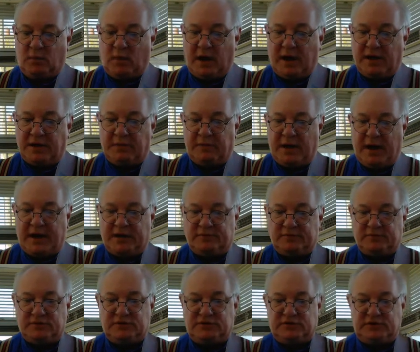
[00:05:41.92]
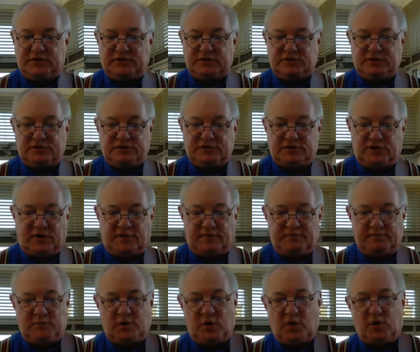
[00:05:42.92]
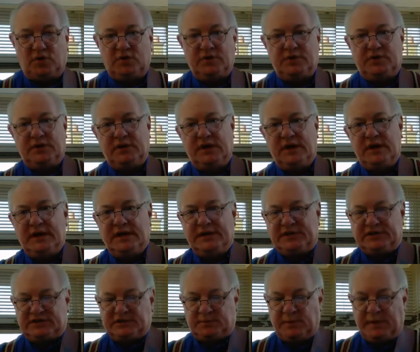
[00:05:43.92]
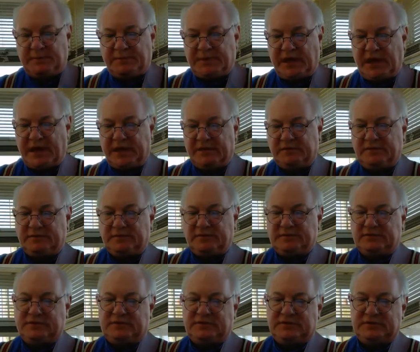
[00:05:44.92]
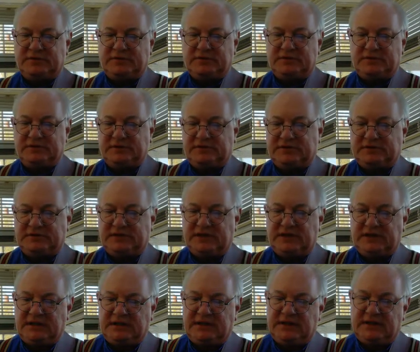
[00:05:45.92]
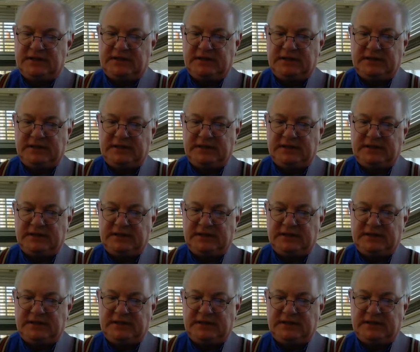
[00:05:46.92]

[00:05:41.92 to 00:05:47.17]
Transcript: where the mountains of Mohan sweep down to the sea.